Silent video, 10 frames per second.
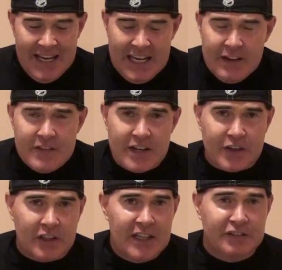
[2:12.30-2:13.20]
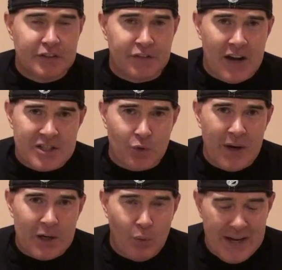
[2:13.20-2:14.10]
Even if Cleveland finds a
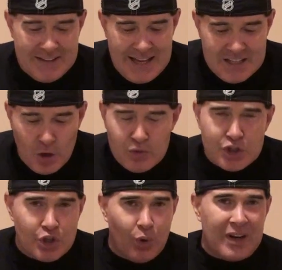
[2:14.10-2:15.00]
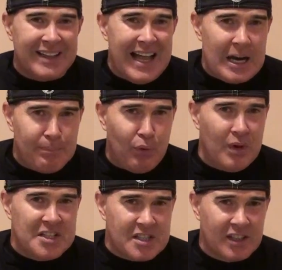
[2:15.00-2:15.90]
way to win, they don't score a lot of
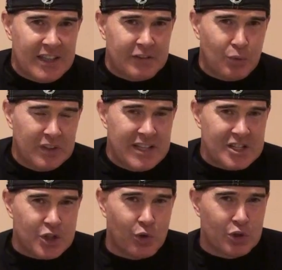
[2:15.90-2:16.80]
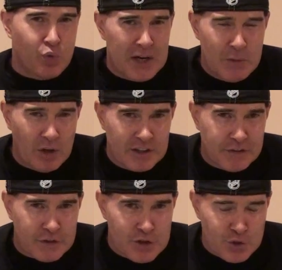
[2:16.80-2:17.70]
points, Cleveland. would they score? 21 the
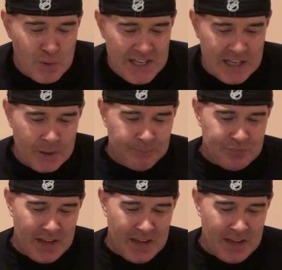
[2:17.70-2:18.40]
first week.